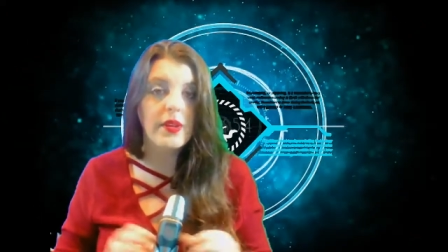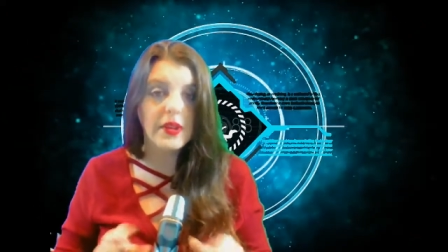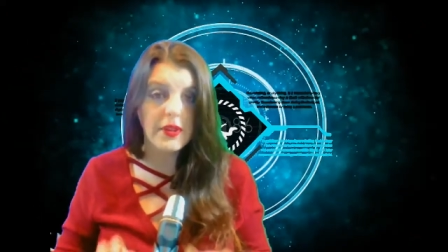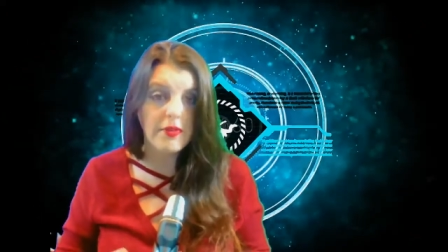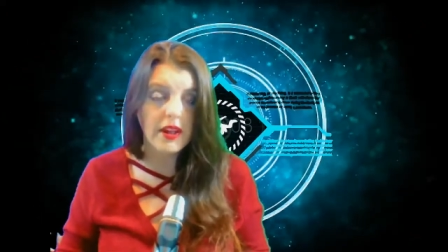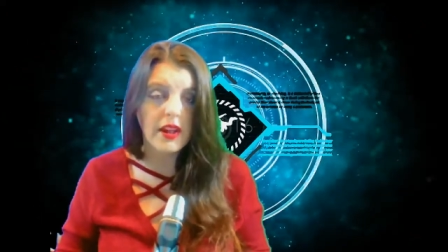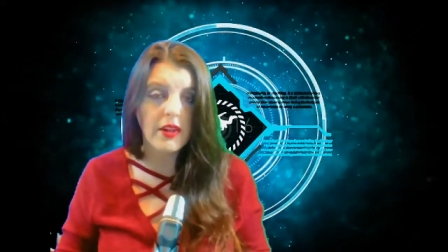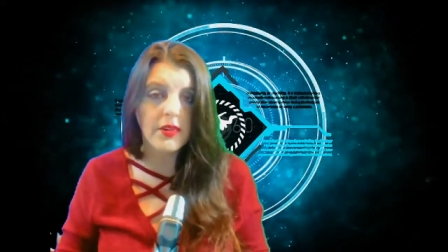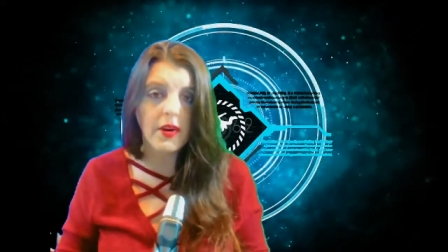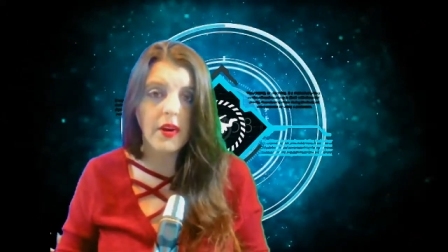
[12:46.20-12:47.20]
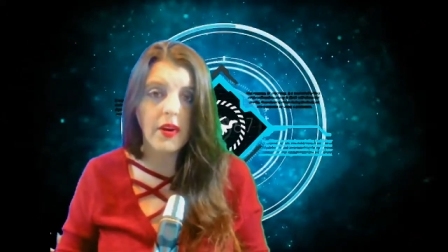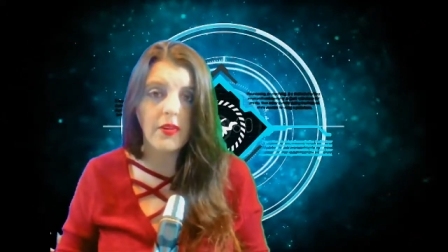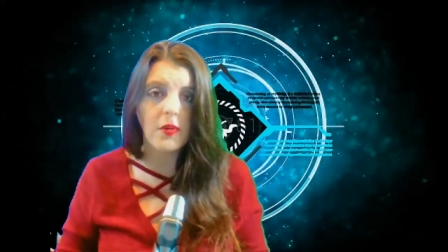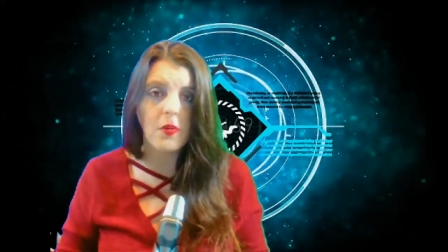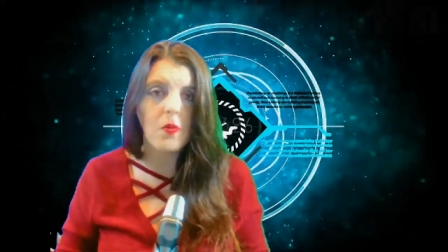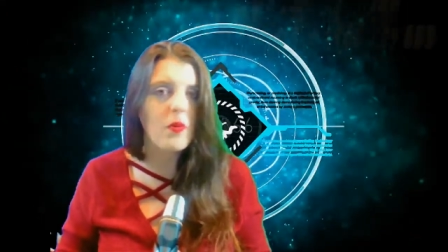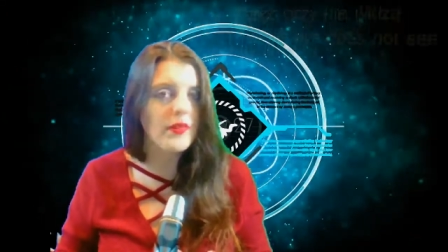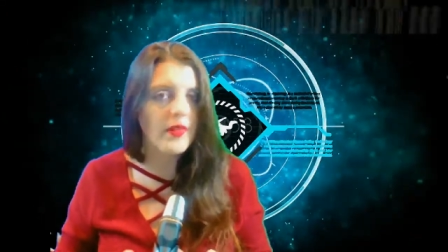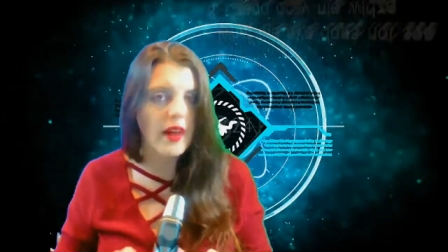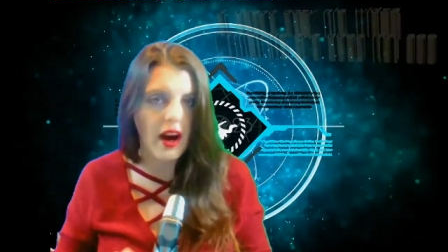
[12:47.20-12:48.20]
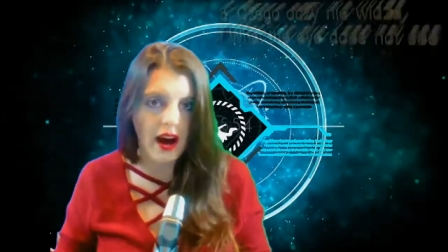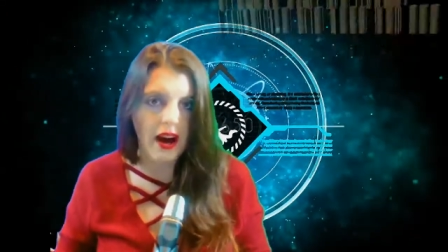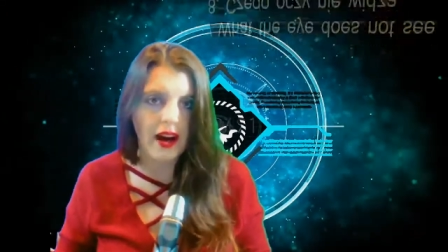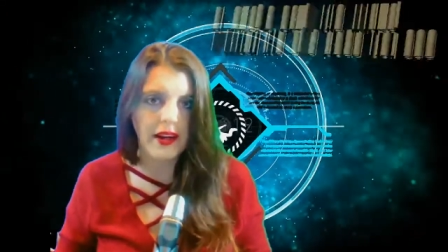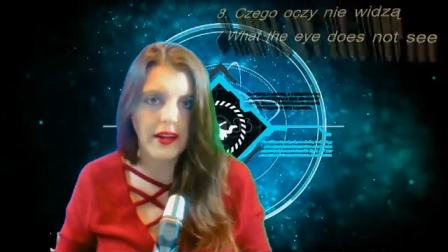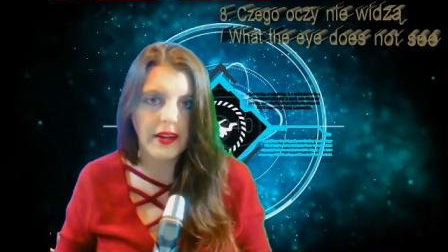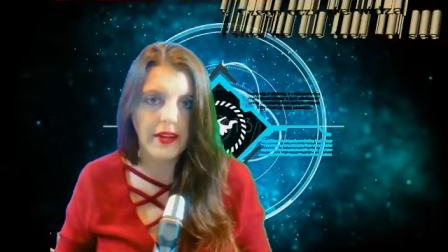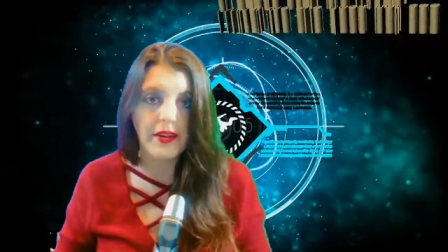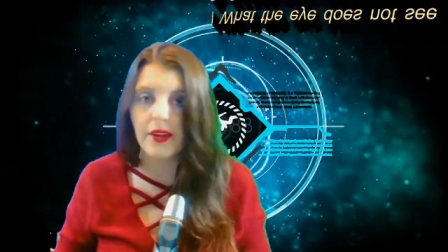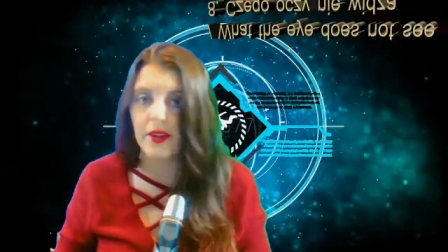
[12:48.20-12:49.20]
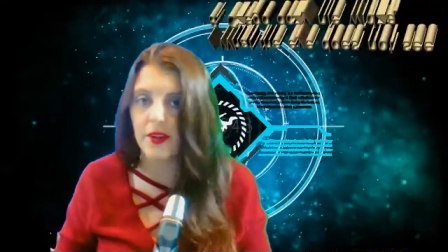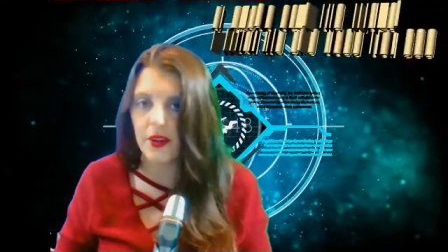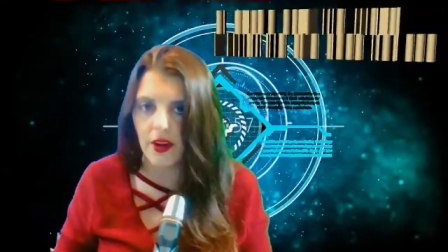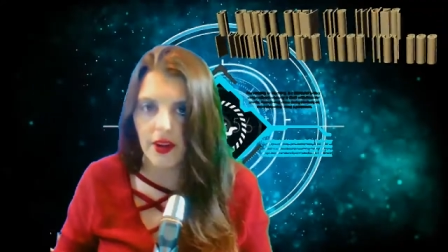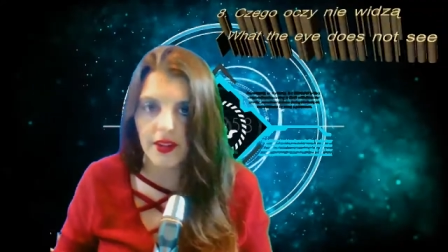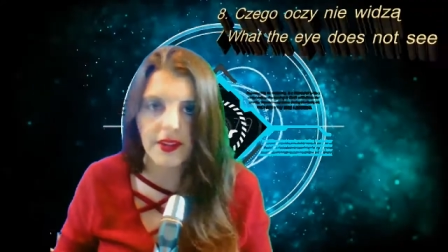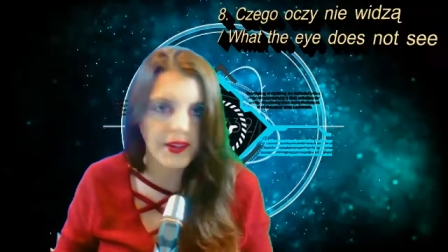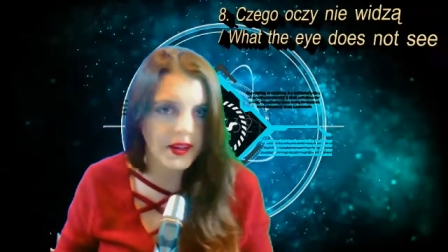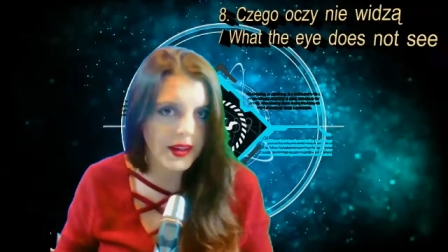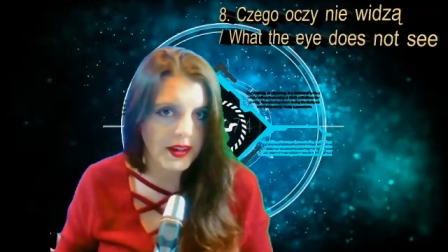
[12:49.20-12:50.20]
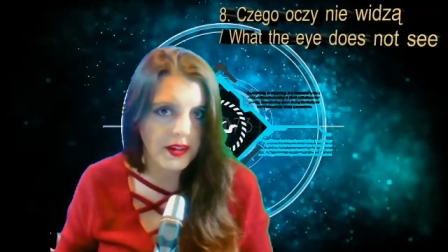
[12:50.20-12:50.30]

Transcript: This video is called What the Eye Does Not See.